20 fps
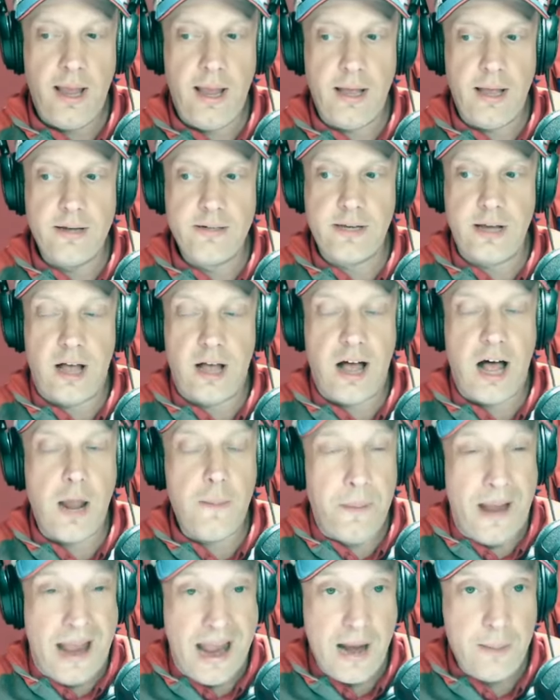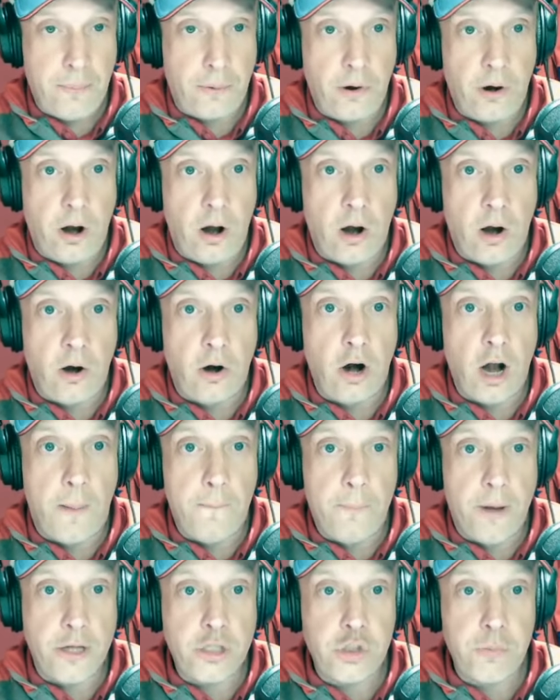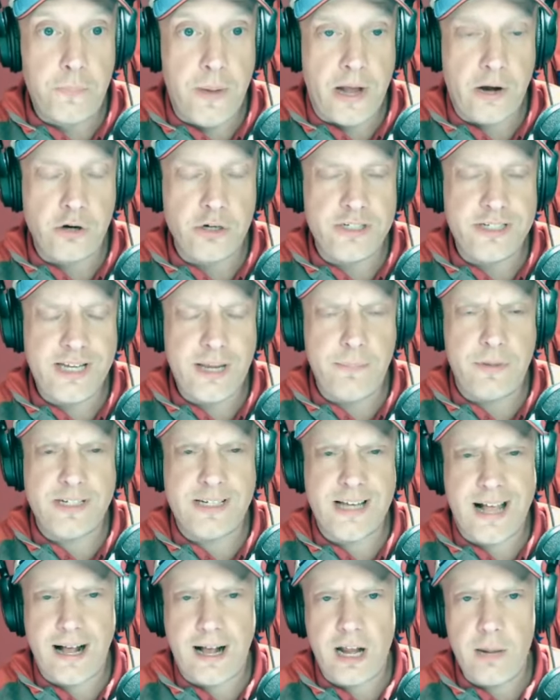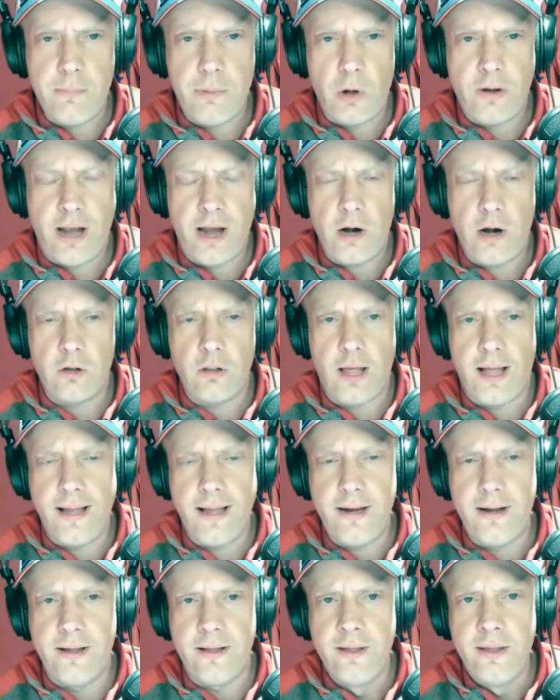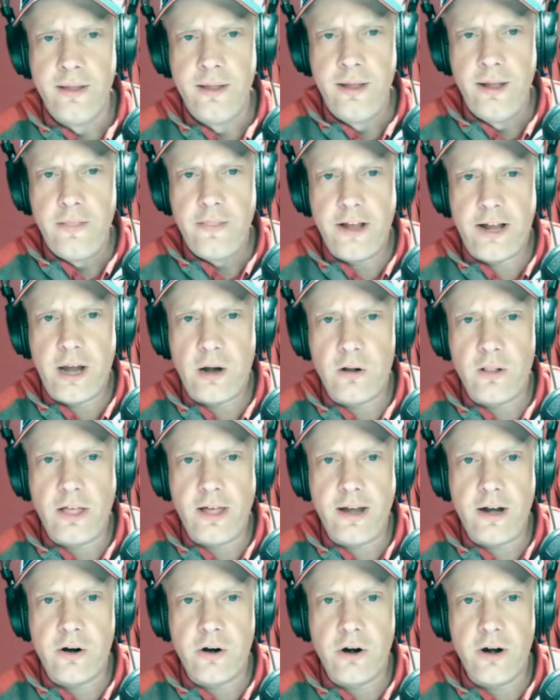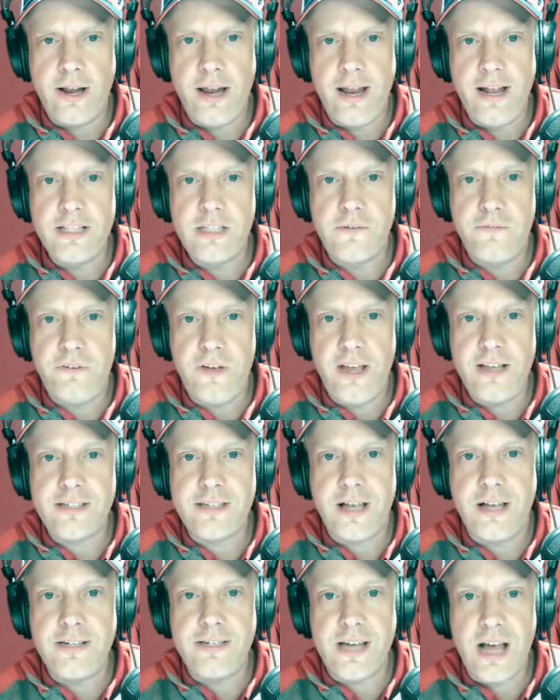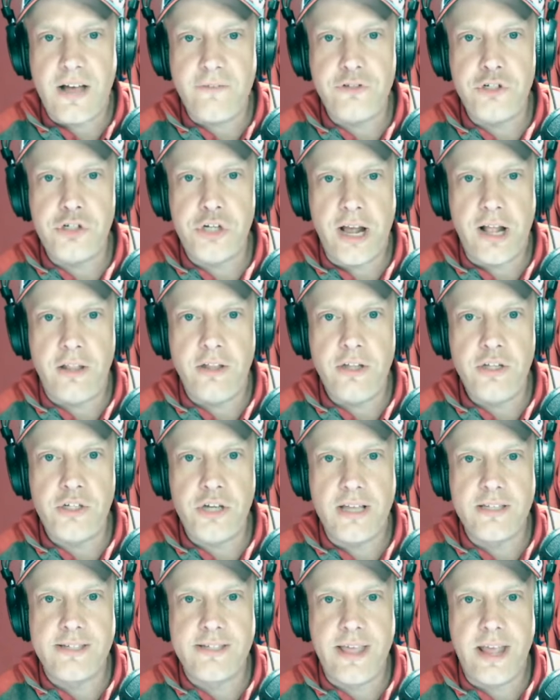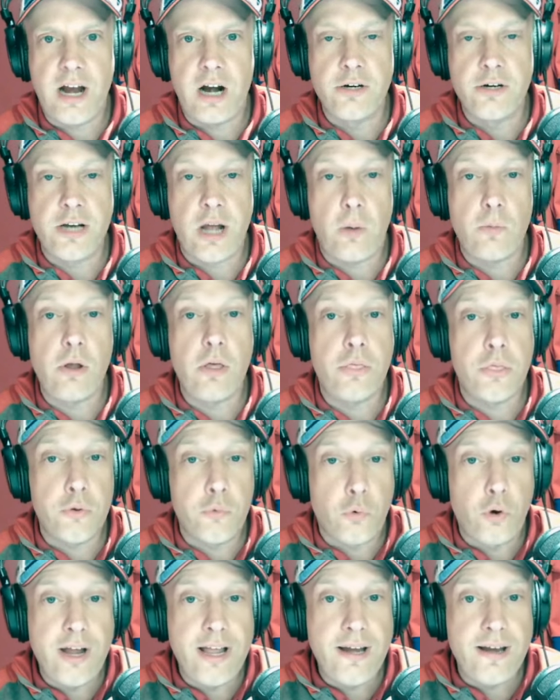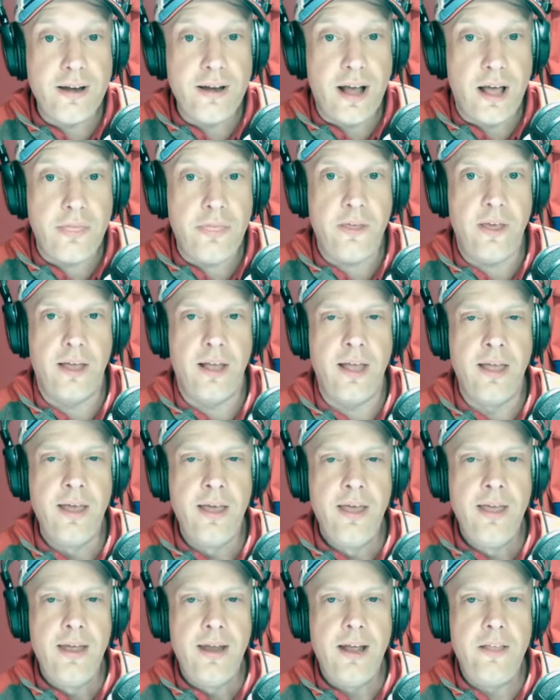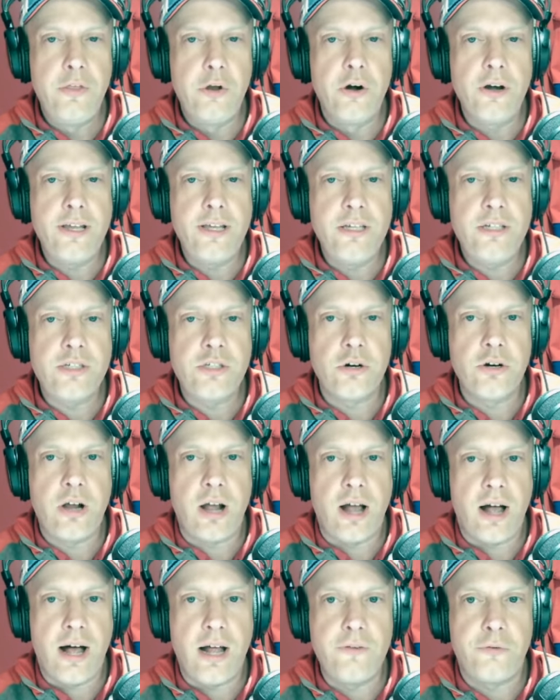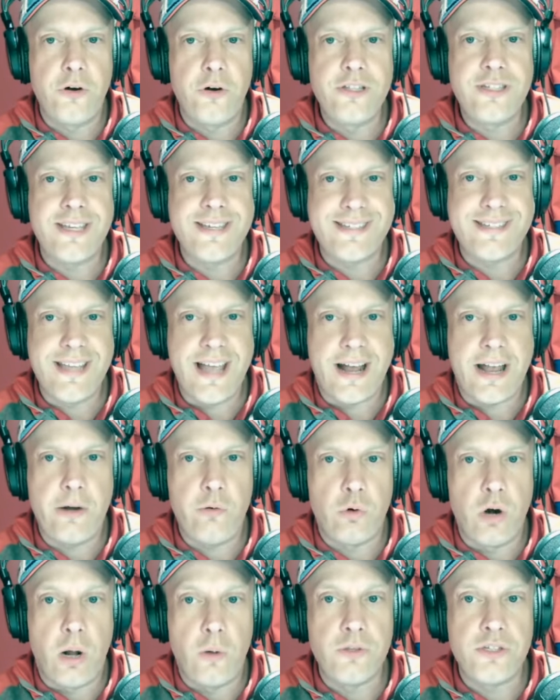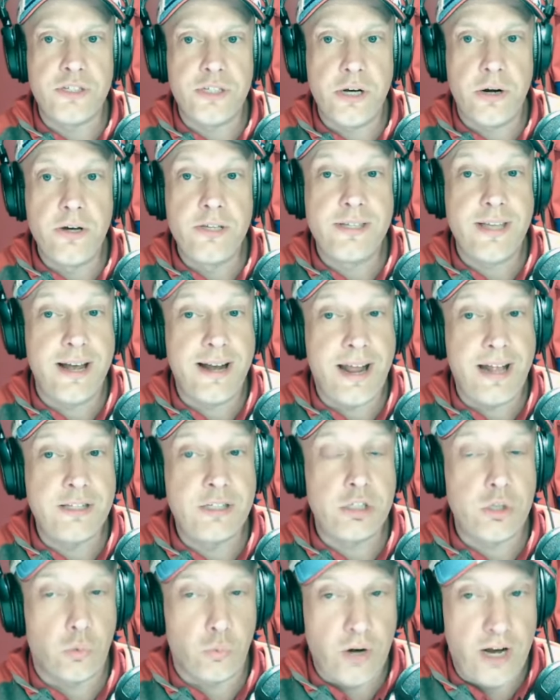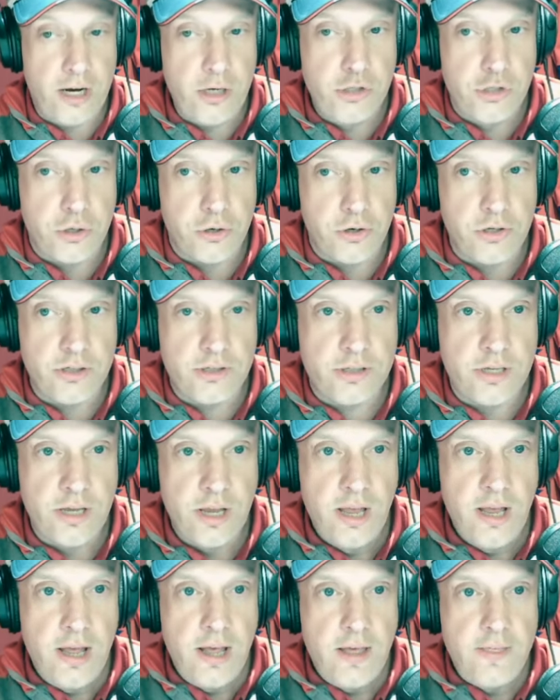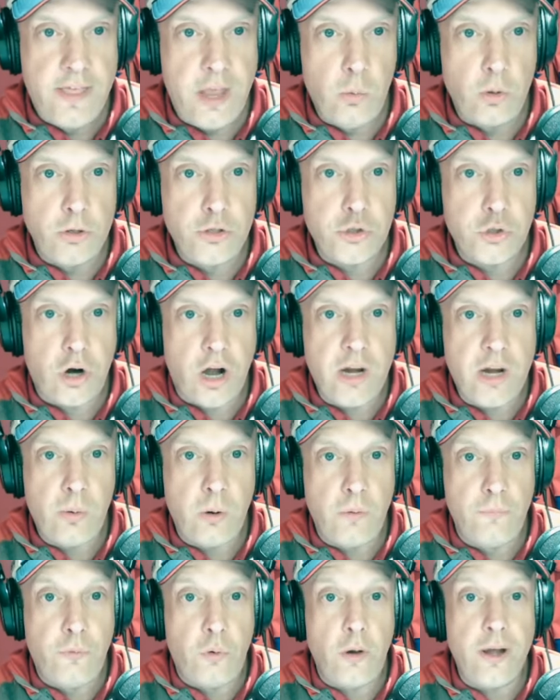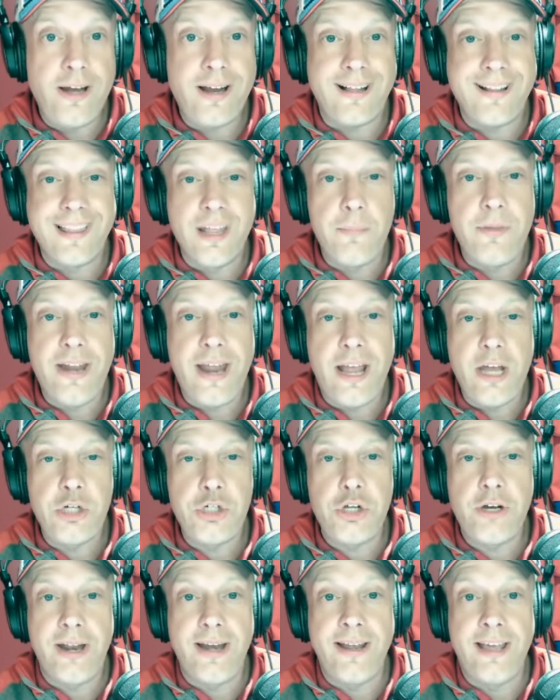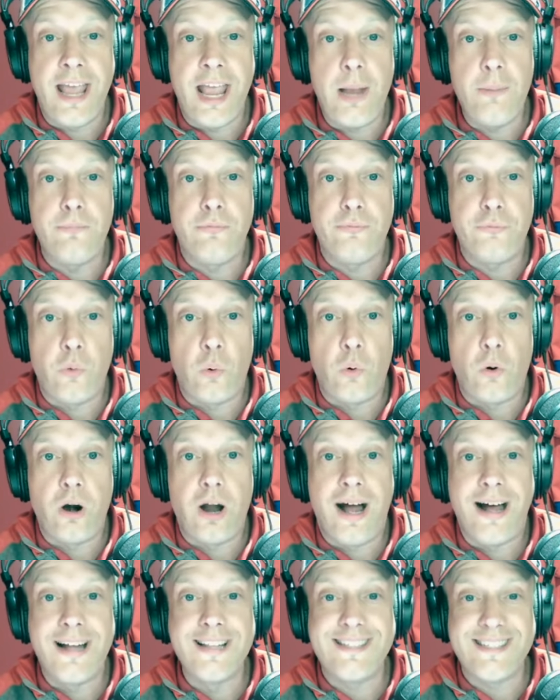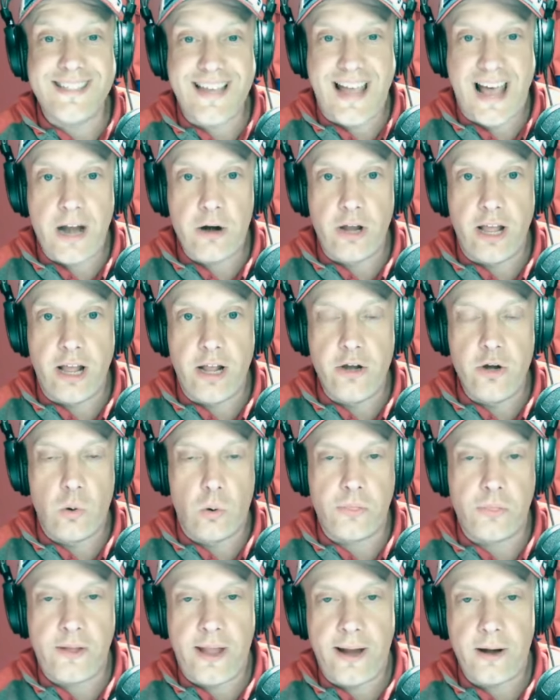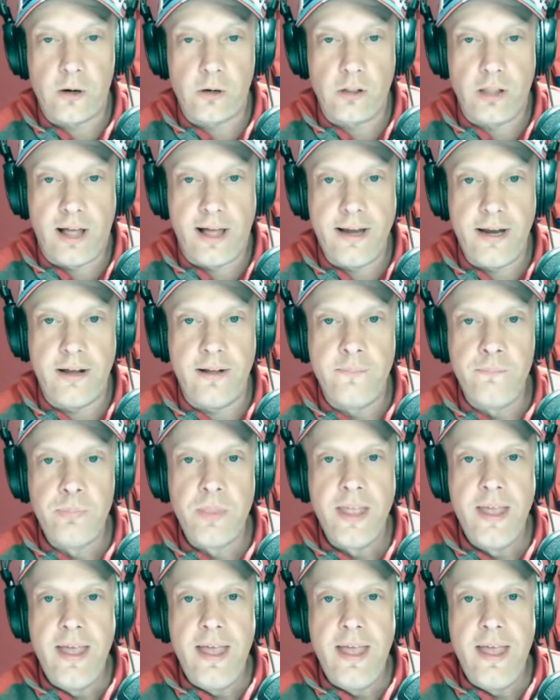and on paper are a much better team. But talking about Carolina, the Carolina Hurricanes face a tough challenge as they are down 3-0 in their Eastern Conference second round series against the Rangers. They will try to avoid elimination in game four on Saturday in North Carolina.